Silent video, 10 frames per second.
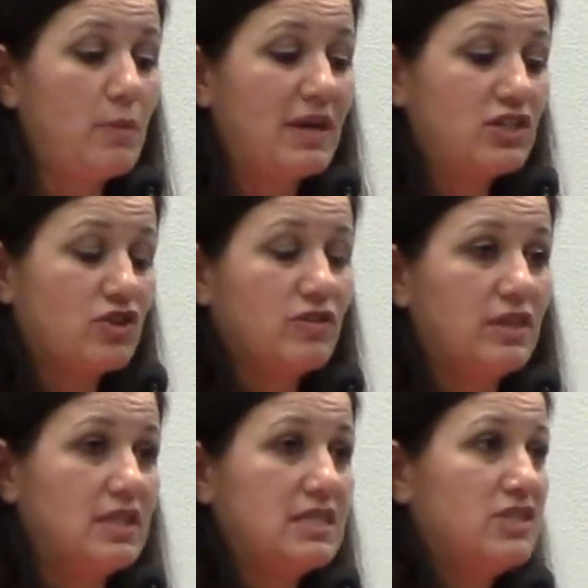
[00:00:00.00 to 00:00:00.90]
make sure
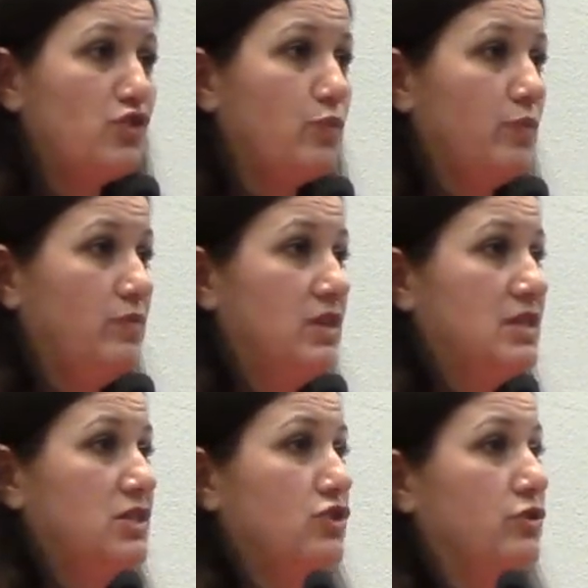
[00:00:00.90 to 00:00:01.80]
that this
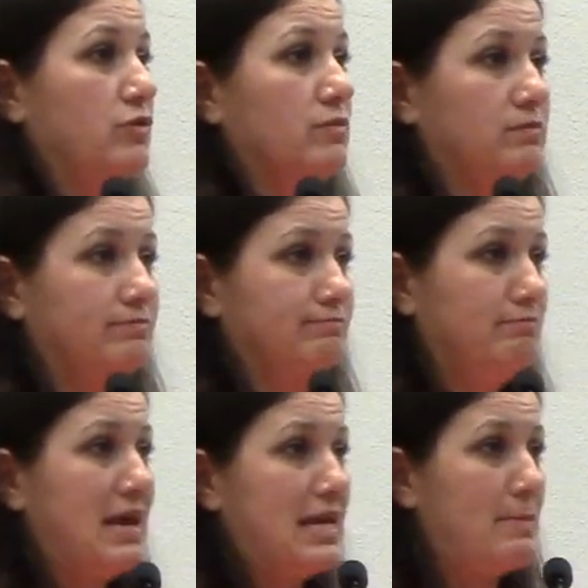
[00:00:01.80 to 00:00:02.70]
is your
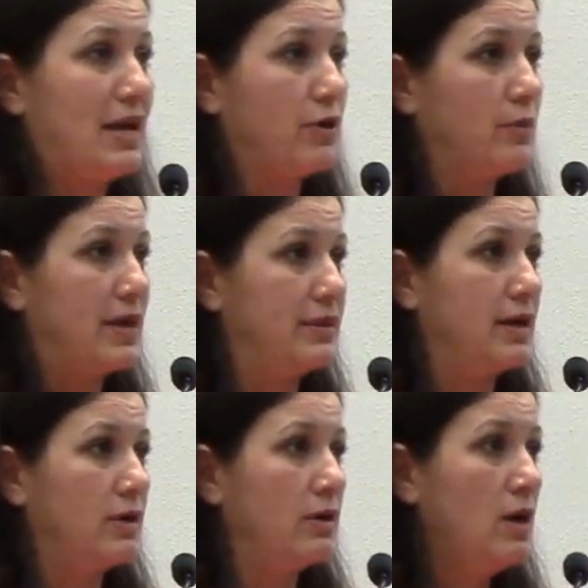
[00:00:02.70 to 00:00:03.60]
money maker right
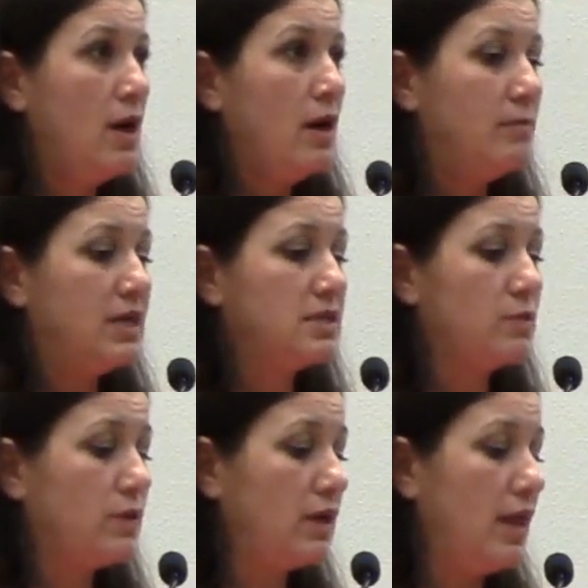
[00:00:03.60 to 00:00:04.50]
there. Because
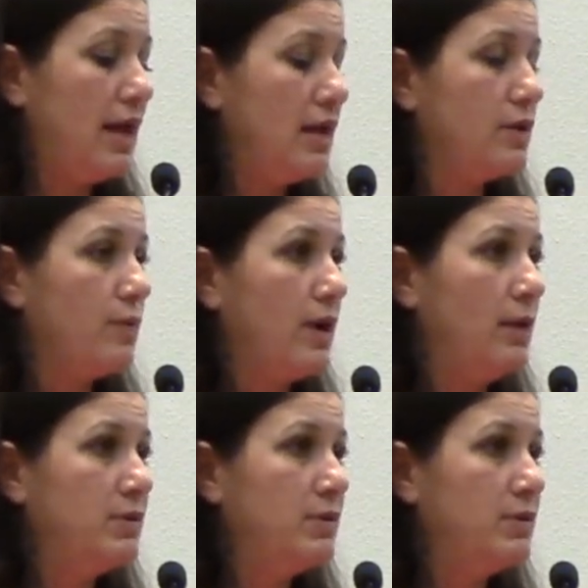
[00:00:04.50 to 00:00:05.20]
a raclette and a rub